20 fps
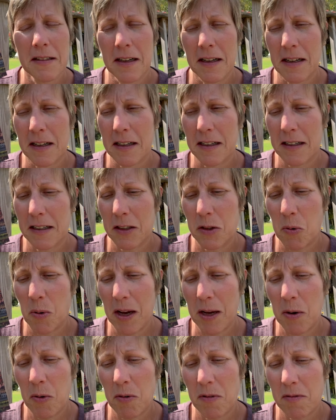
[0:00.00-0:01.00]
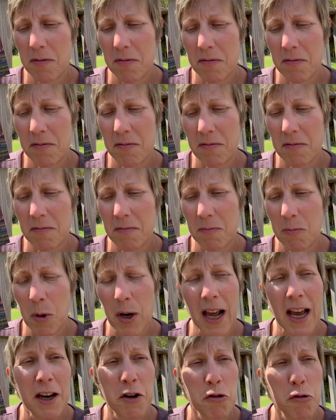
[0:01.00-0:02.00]

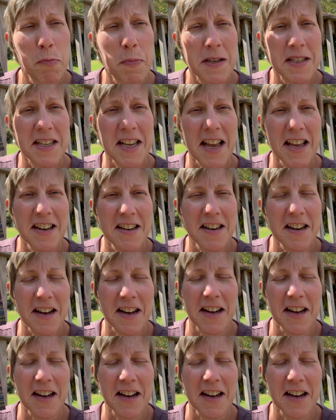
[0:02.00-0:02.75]
100%